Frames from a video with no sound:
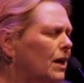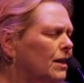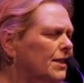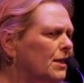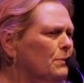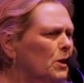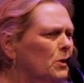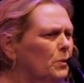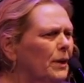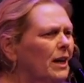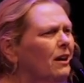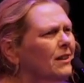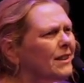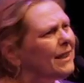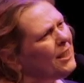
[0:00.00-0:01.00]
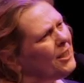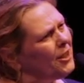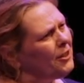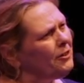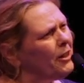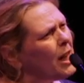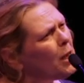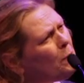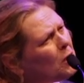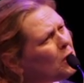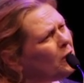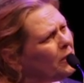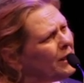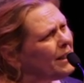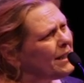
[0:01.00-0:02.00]
sometimes we ask each other, are you able
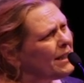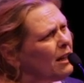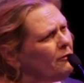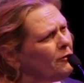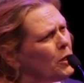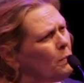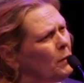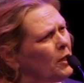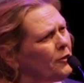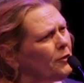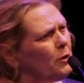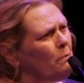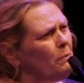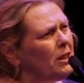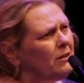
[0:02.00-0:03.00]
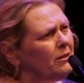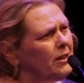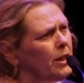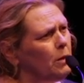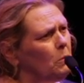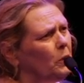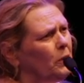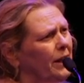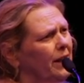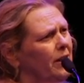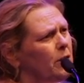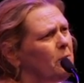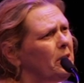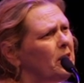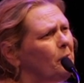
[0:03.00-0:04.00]
to look at yourself in the bathroom mirror in the morning
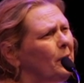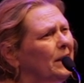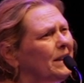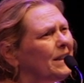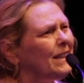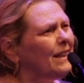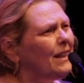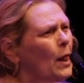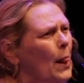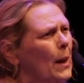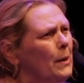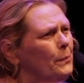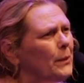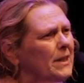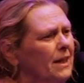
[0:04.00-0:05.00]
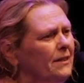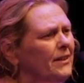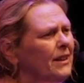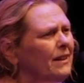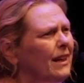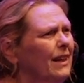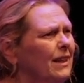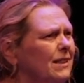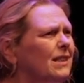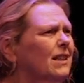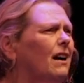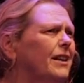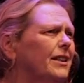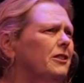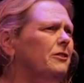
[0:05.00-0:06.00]
at the moment? Because I think that's
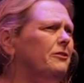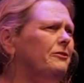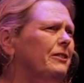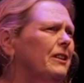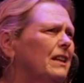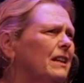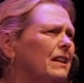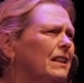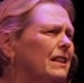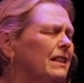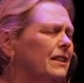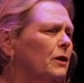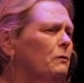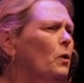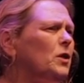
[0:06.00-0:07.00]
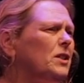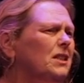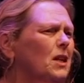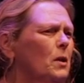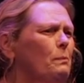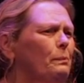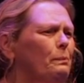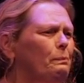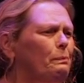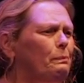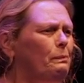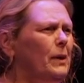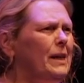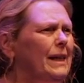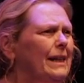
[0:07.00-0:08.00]
kind of... there wasn't a
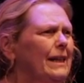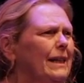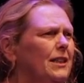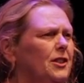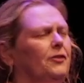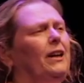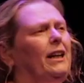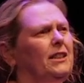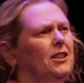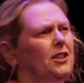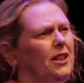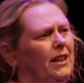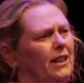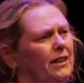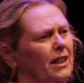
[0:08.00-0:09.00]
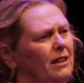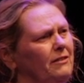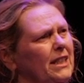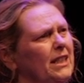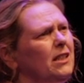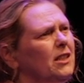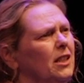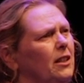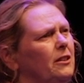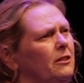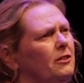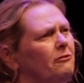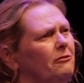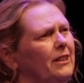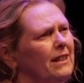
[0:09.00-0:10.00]
big strategy, and there isn't a
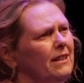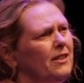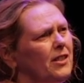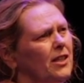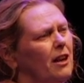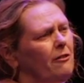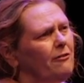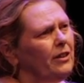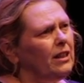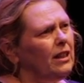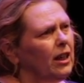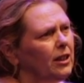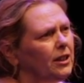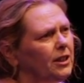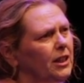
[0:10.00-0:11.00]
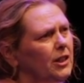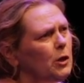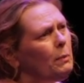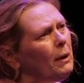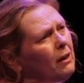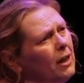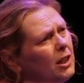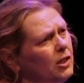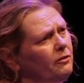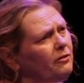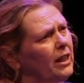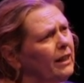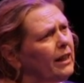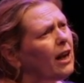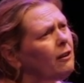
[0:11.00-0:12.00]
load of written stuff at Lush. It's about us
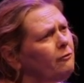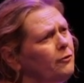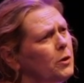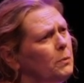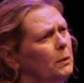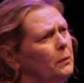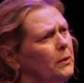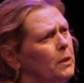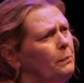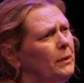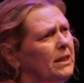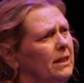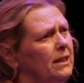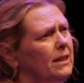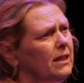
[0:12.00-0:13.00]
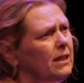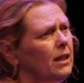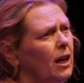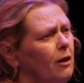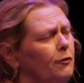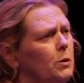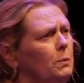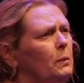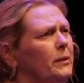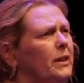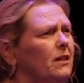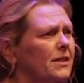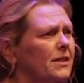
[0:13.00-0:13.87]
feeling comfortable with the business and comfortable with